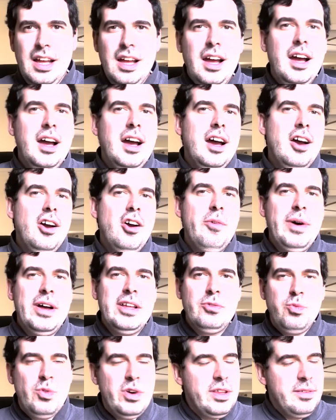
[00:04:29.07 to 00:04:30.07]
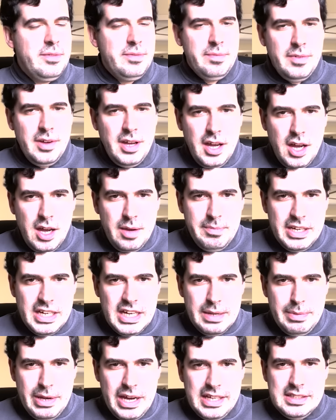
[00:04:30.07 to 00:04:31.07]
uh, about one uh,
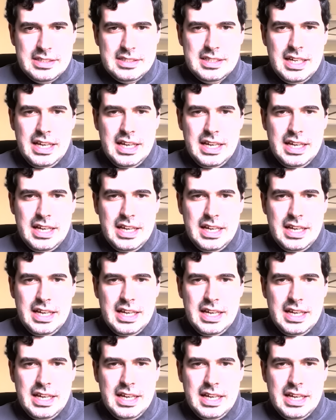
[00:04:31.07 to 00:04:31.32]
megabytes.